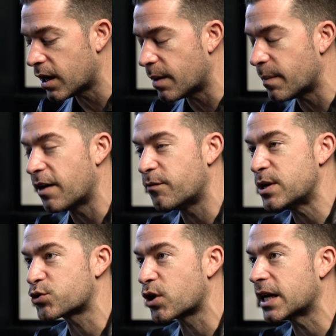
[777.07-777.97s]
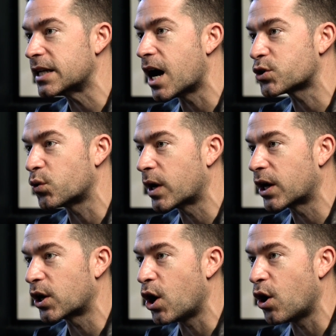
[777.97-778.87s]
I've been trying not to
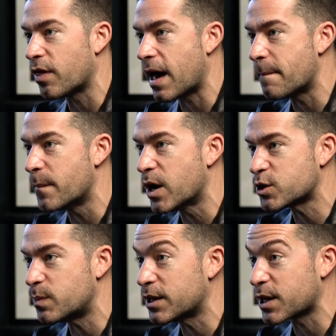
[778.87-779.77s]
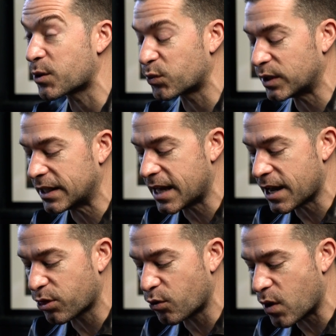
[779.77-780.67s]
wear it all that much because I really
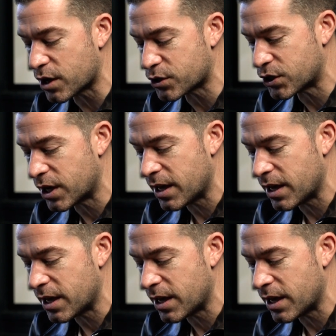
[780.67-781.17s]
like the watch,